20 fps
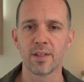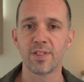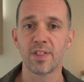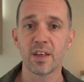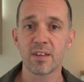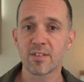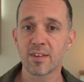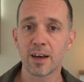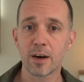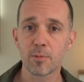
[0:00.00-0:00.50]

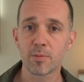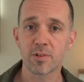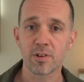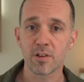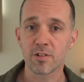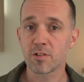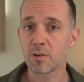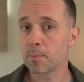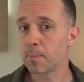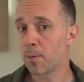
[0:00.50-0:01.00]
This helps
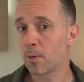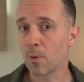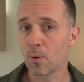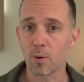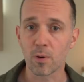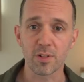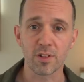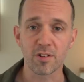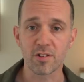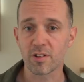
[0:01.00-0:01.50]
to
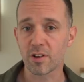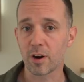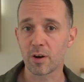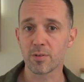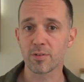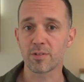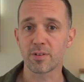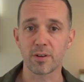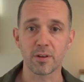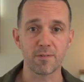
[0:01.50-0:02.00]
support the
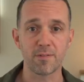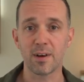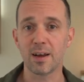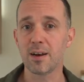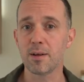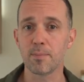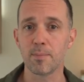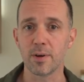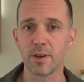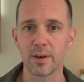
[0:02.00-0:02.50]
child's
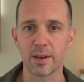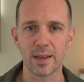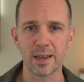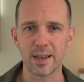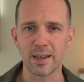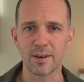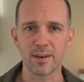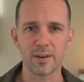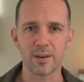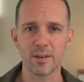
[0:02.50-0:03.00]
development
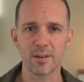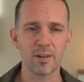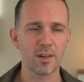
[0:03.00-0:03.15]
in